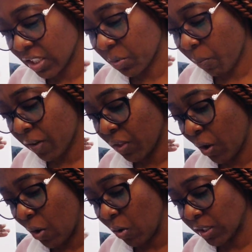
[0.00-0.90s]
and spread the
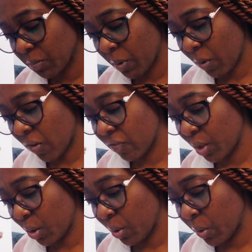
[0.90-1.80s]
gospel of
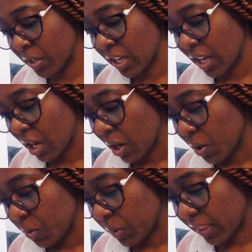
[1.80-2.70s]
the Lord
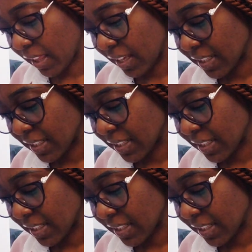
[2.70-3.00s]
with a